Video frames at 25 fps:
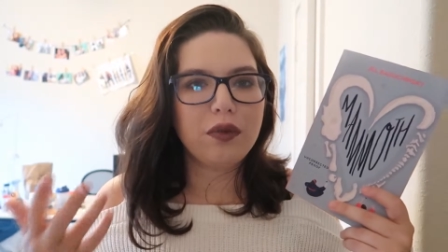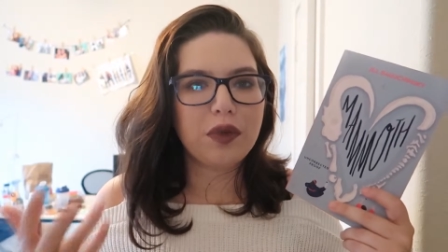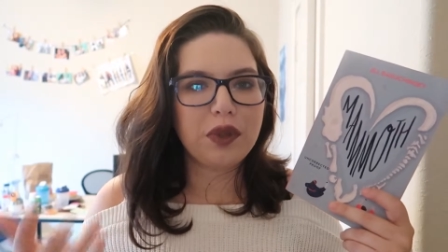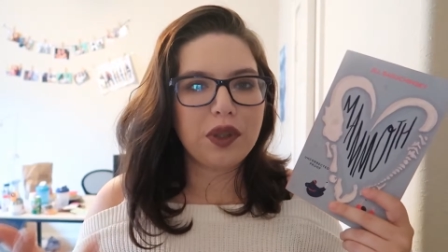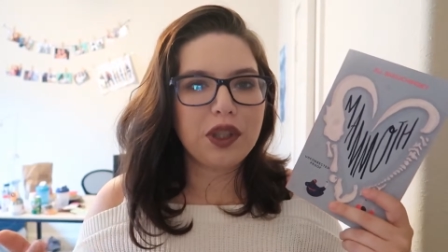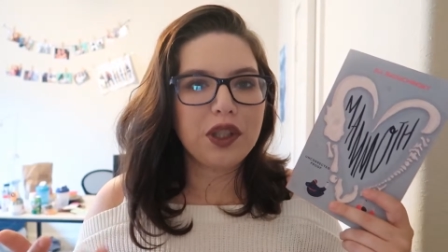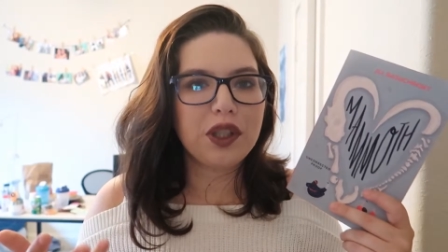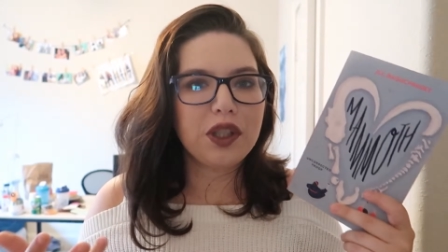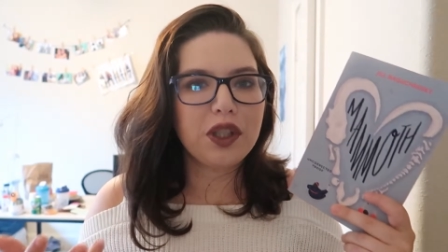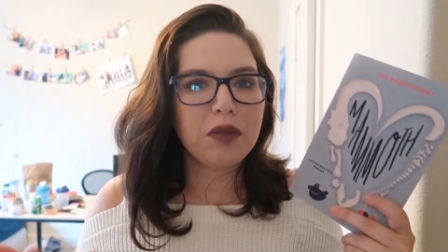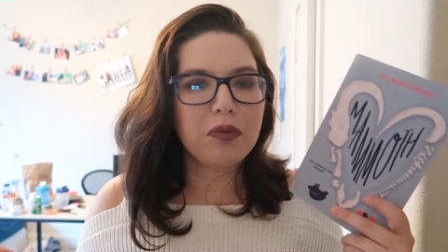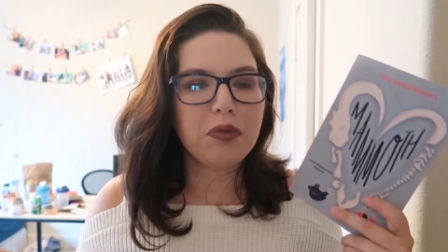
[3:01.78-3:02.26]

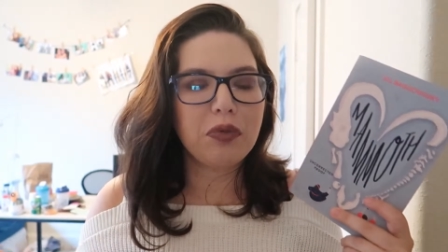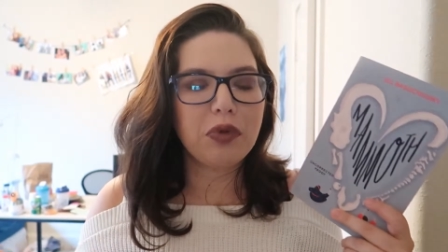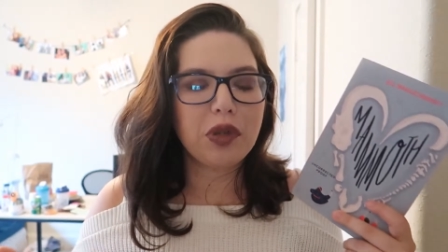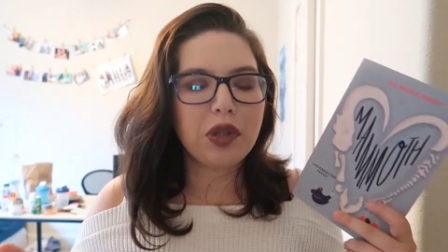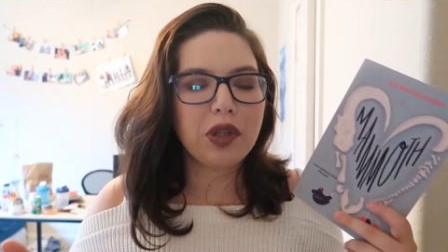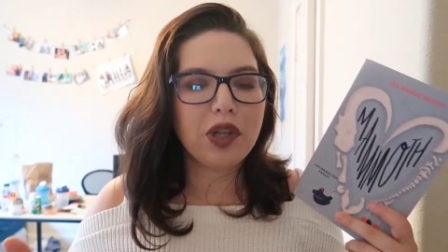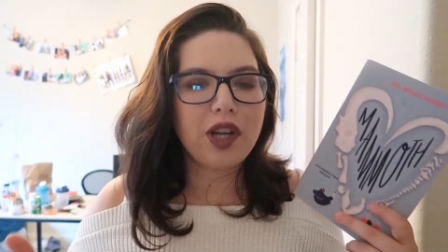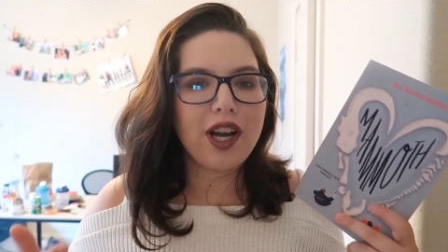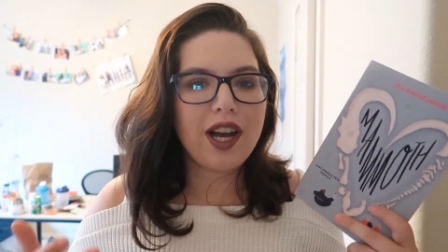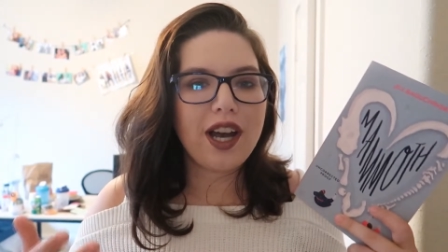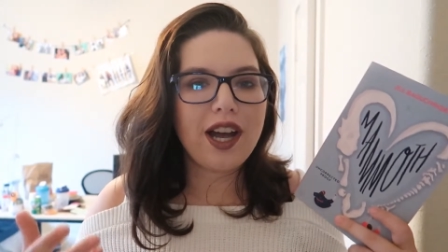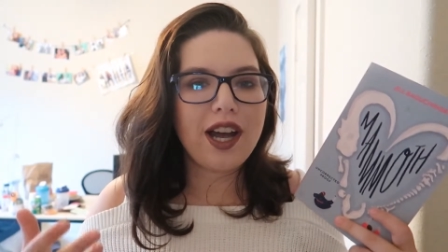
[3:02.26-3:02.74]
really good
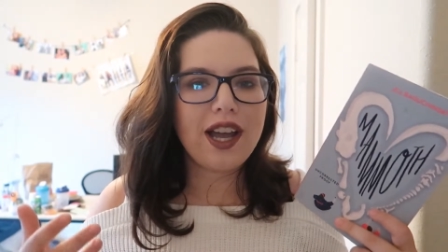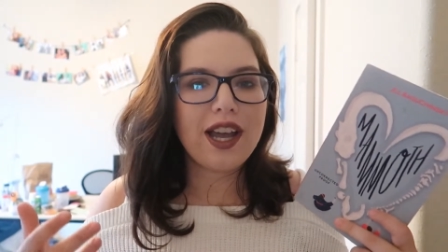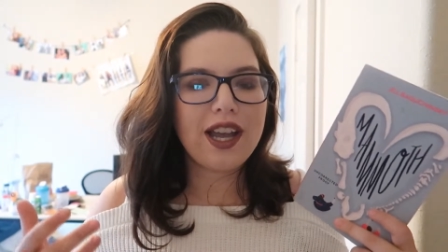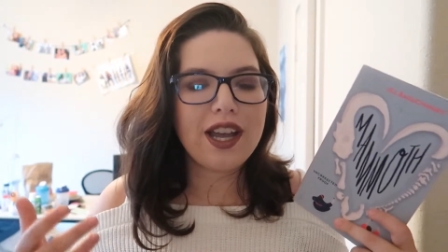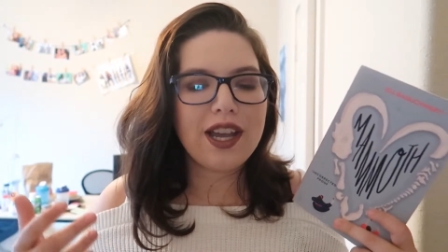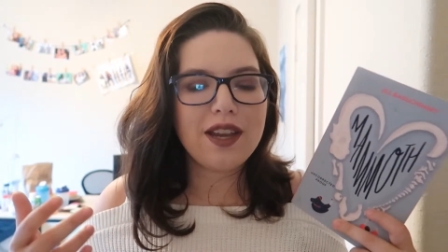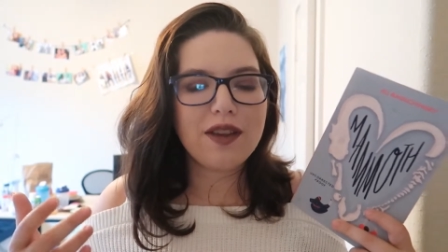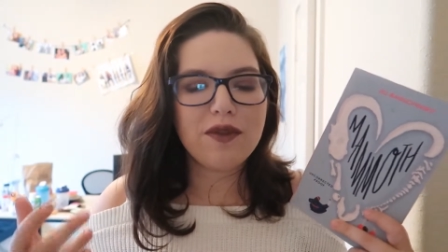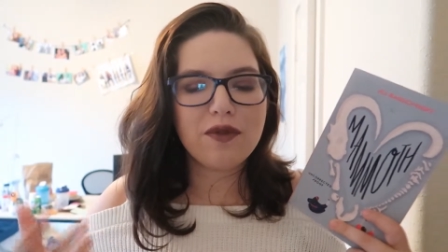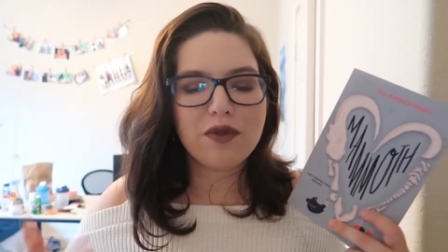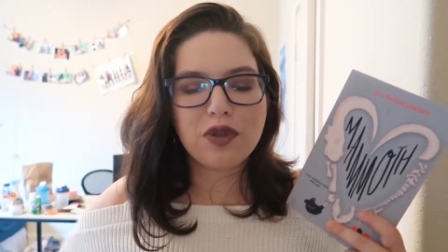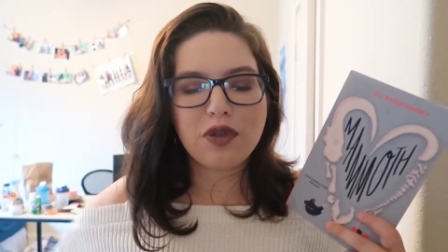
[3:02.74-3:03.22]
book.
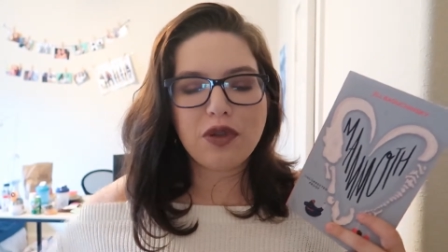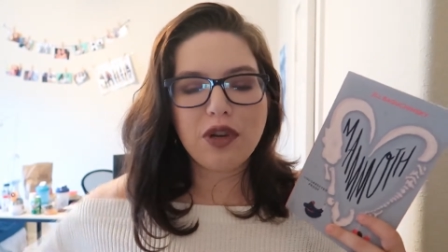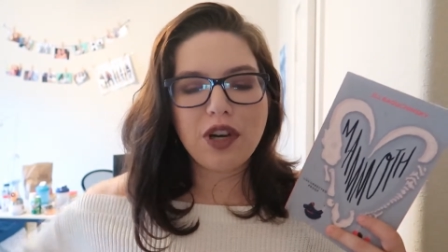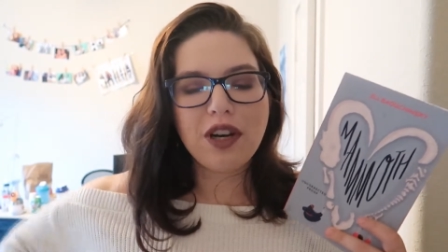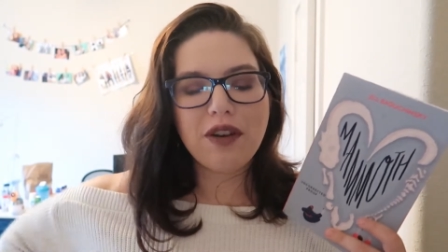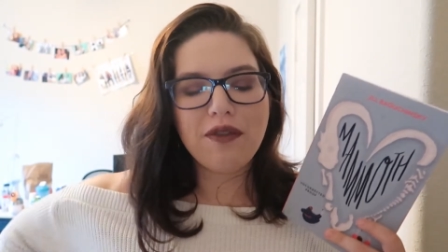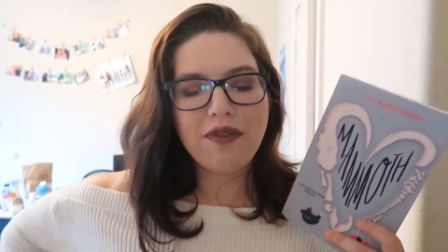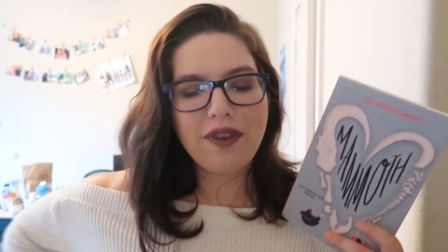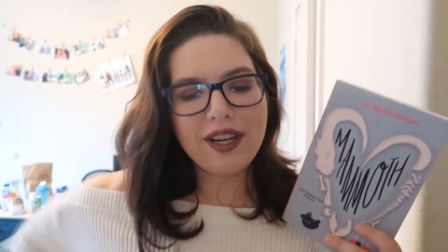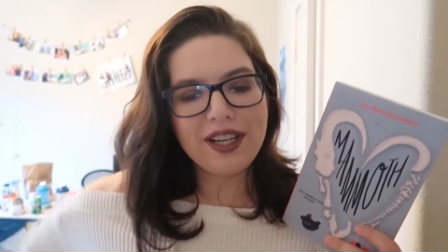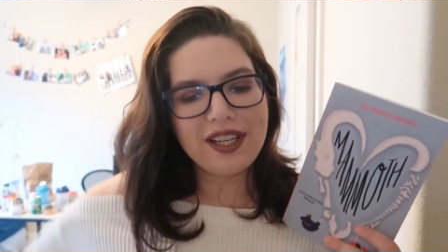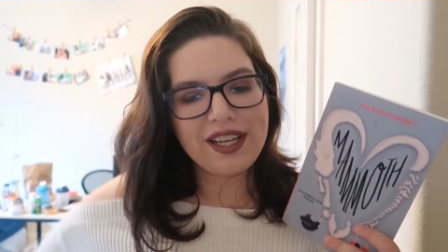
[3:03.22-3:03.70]
I was
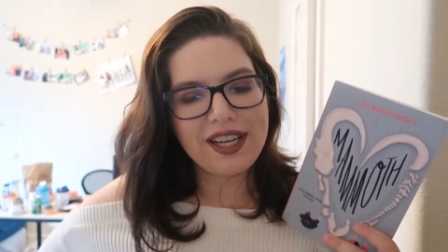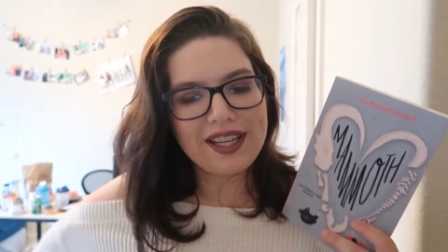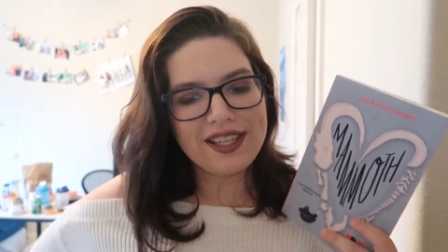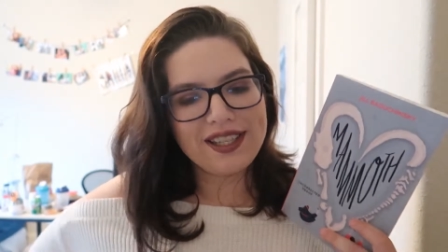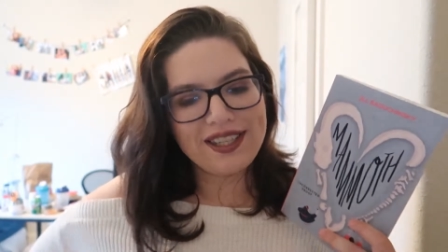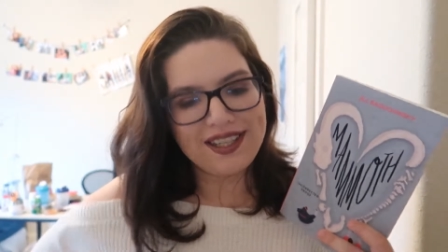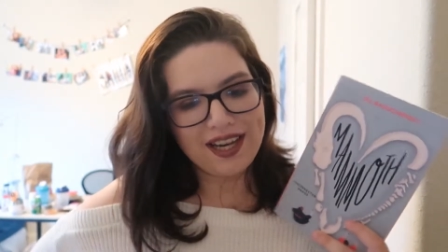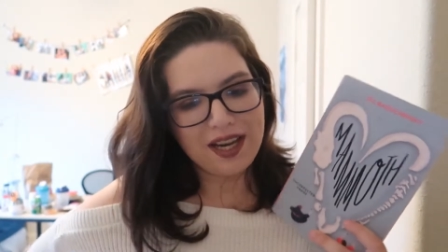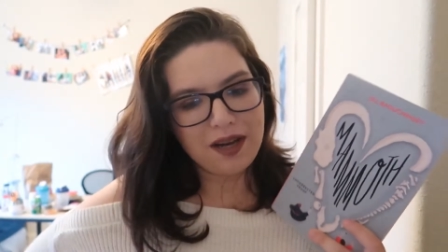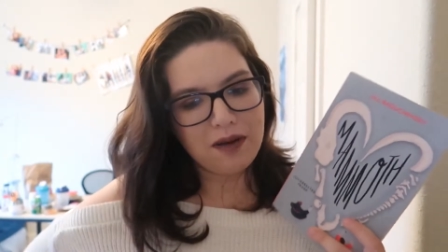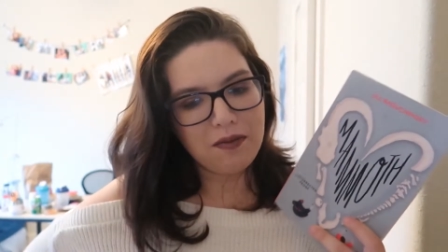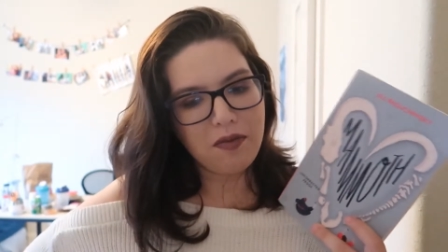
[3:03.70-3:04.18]
trying to find a
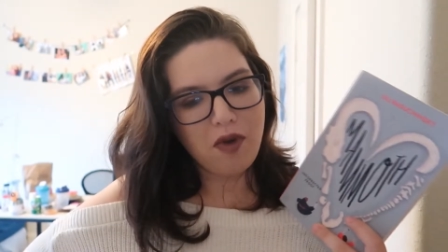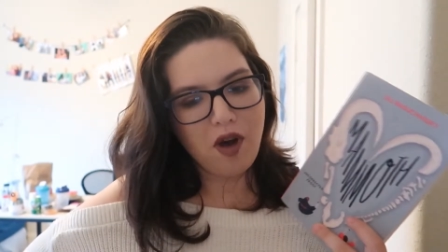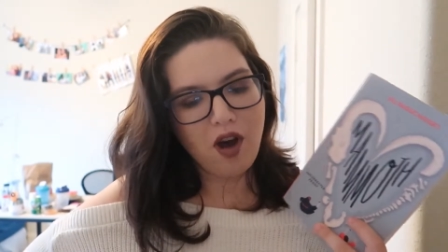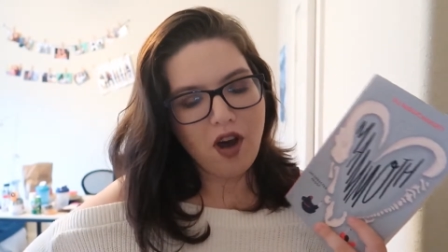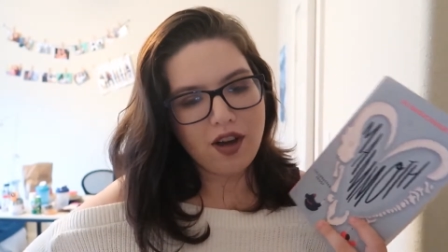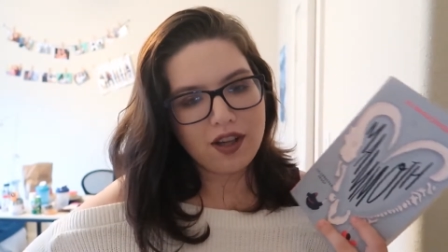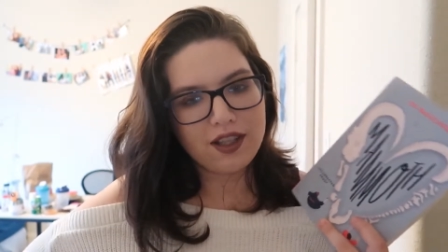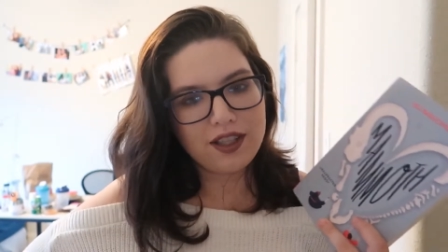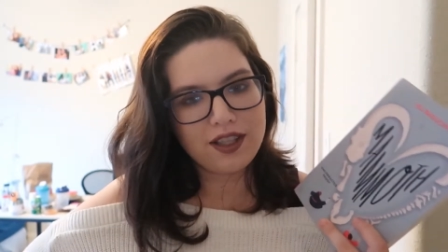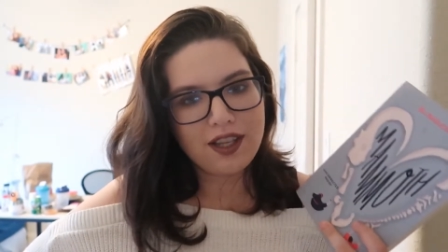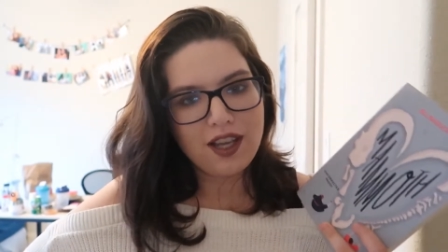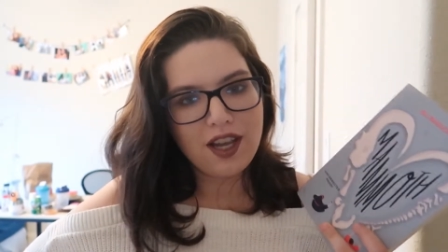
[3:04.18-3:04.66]

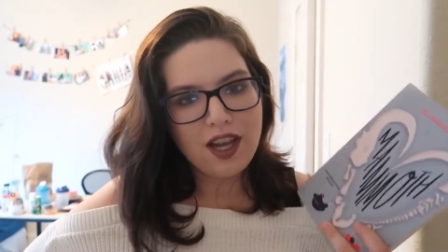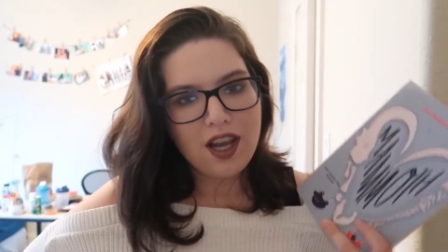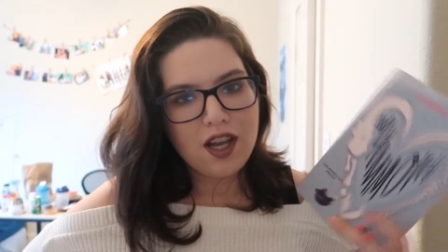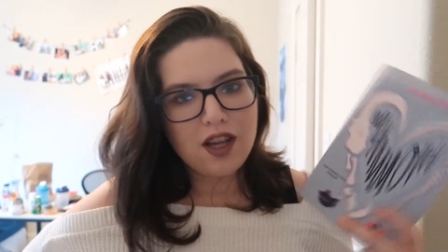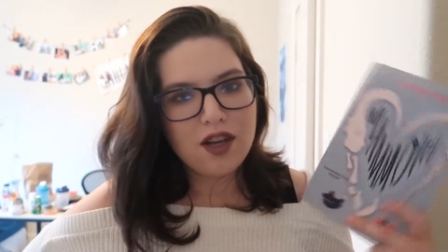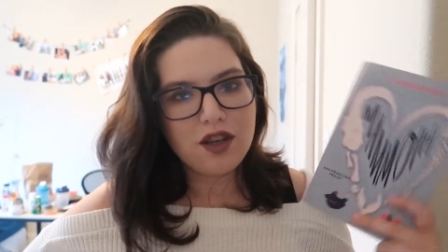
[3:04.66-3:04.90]
sandbox